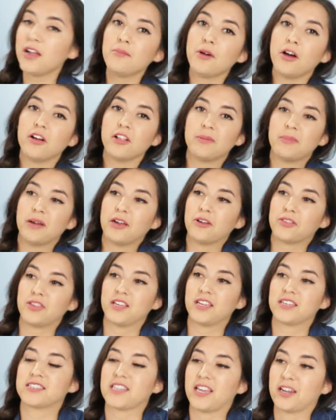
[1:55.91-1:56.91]
I'm all about
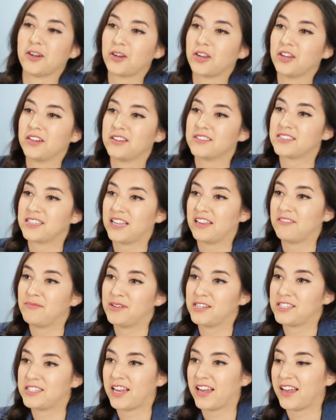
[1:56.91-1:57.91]
things that are gonna save
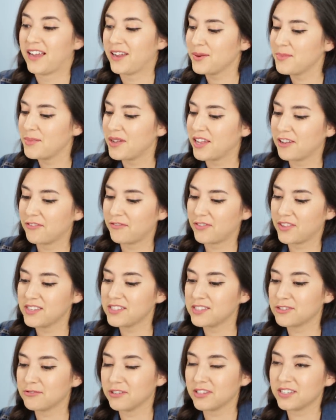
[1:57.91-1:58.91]
me time. If
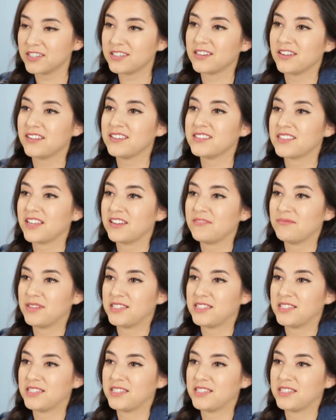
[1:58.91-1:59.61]
this really does save